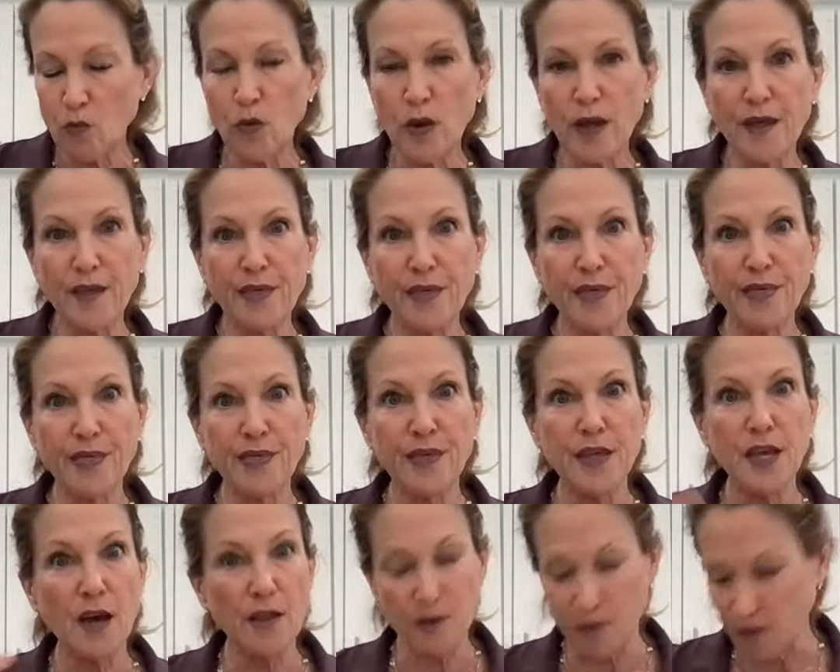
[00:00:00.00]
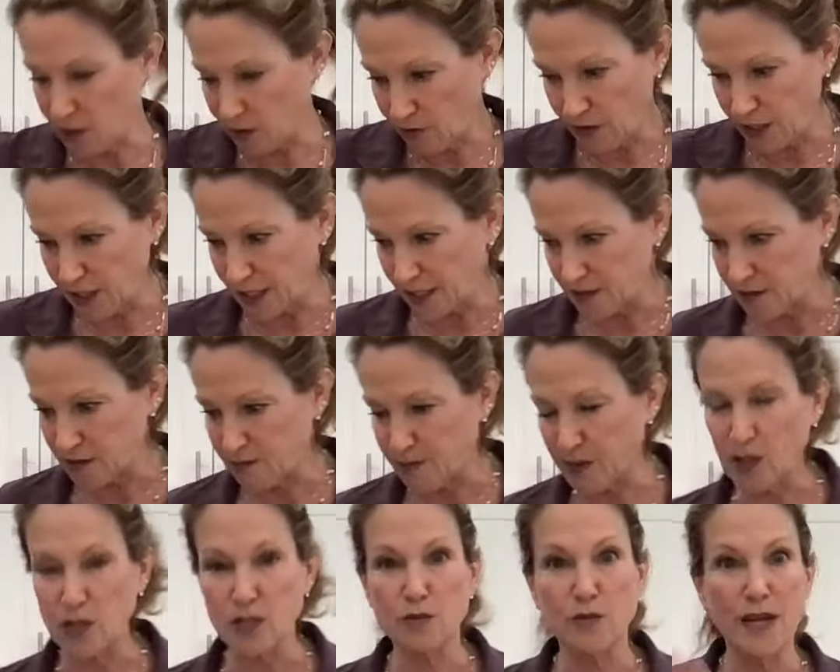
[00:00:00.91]
with the other ingredients
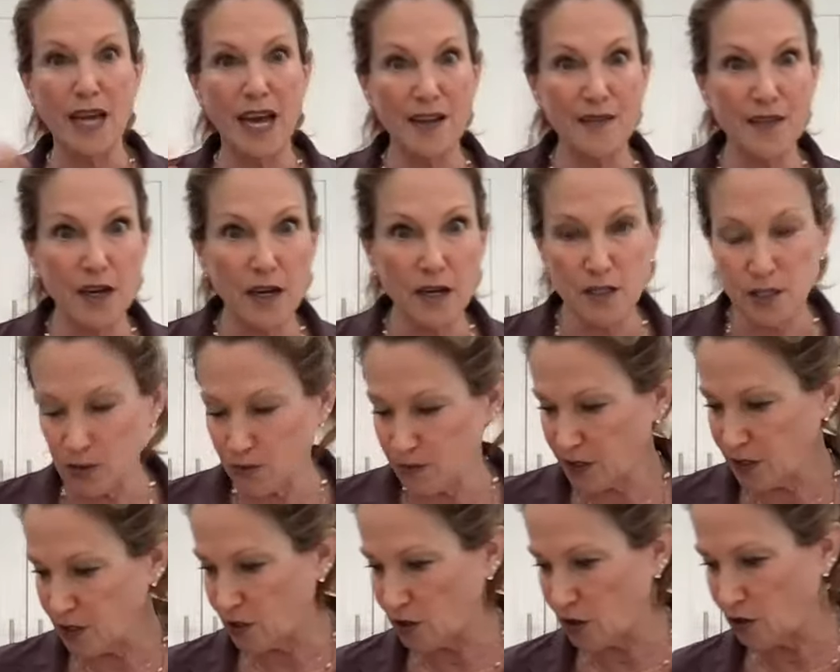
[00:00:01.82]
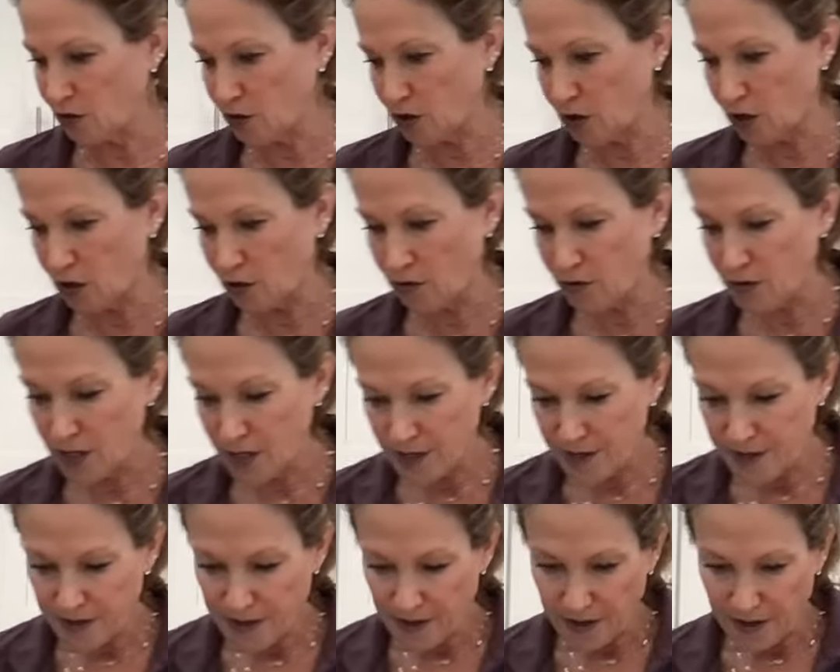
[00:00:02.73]
because we had the unsweetened cocoa
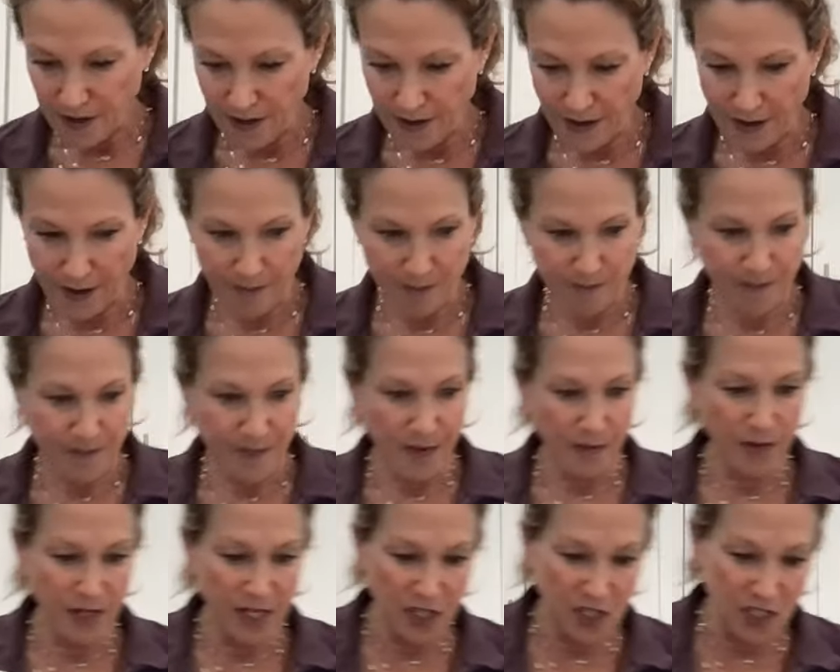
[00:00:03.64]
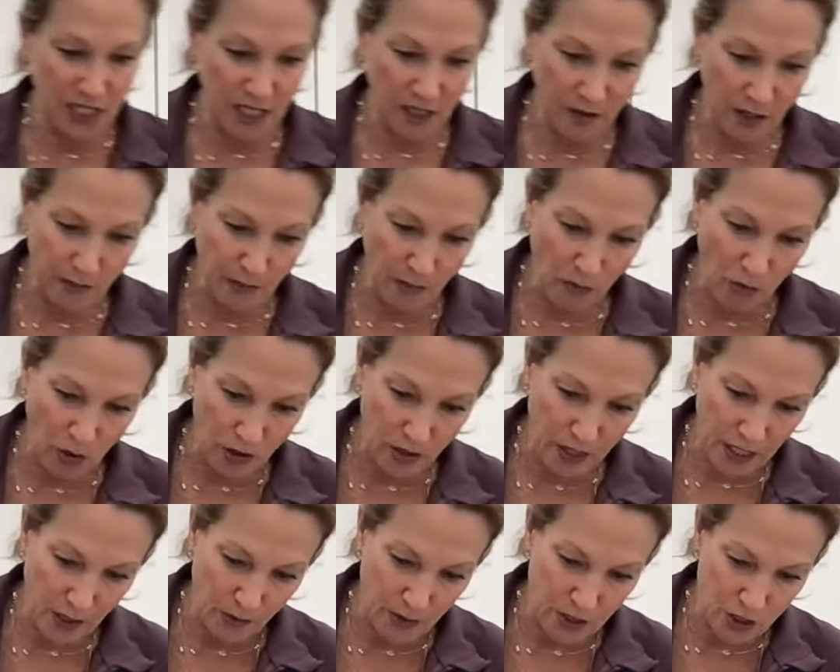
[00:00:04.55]
um, and we just need a little bit more
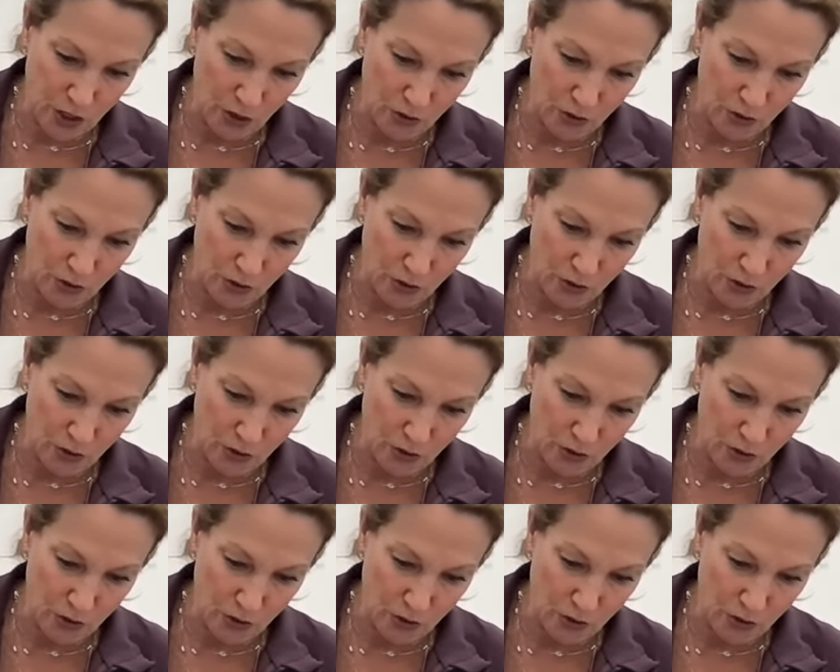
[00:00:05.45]
liquid.